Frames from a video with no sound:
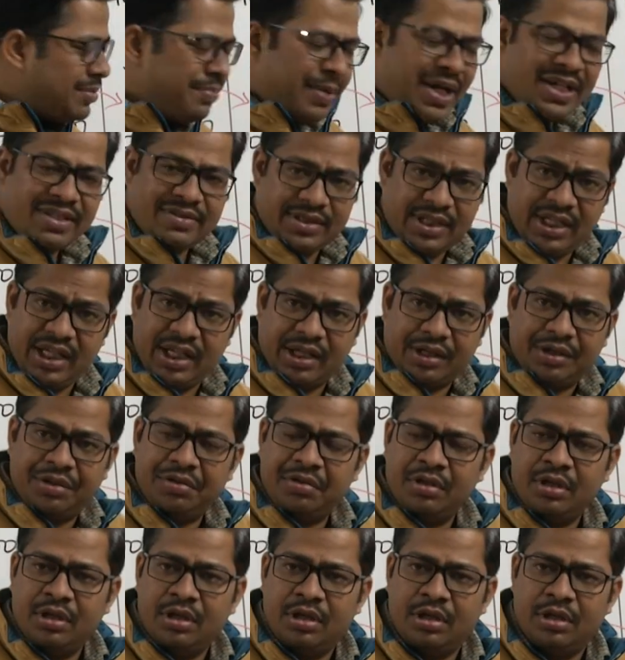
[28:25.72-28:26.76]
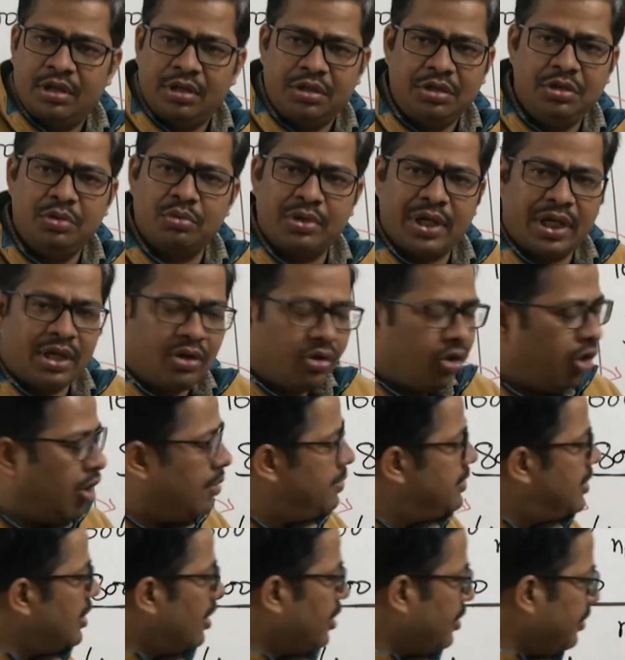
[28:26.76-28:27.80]
by seeing you can
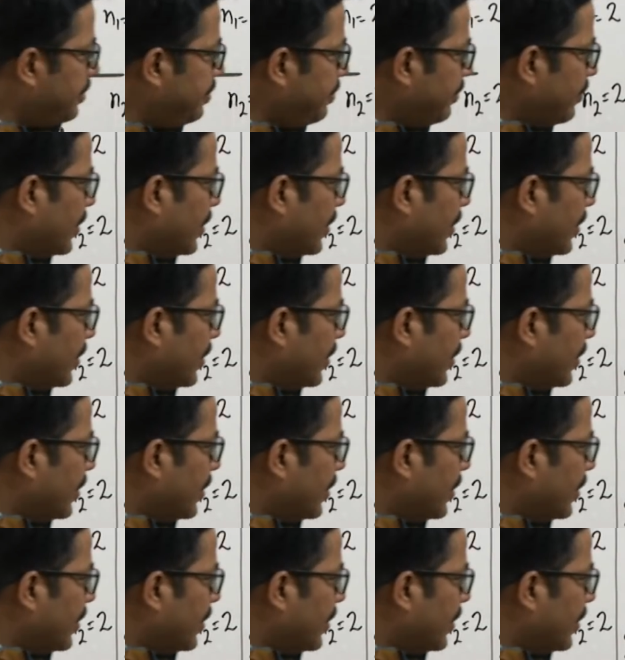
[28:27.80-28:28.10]
observe